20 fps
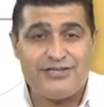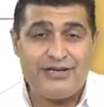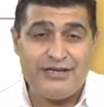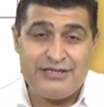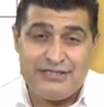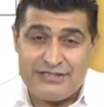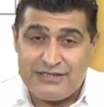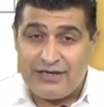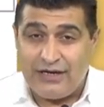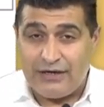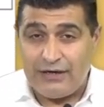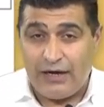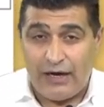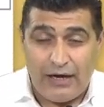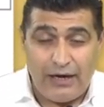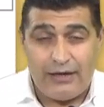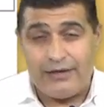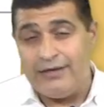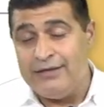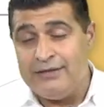And
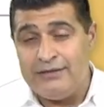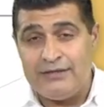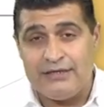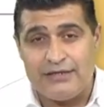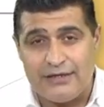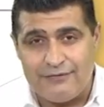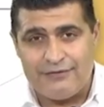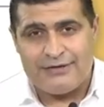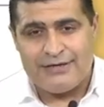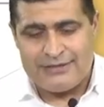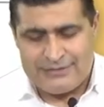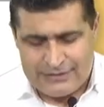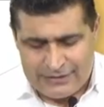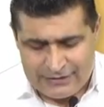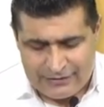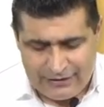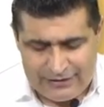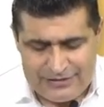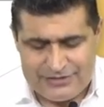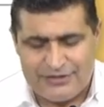in the governance and
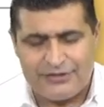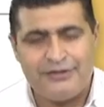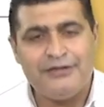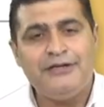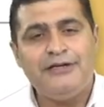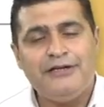culture,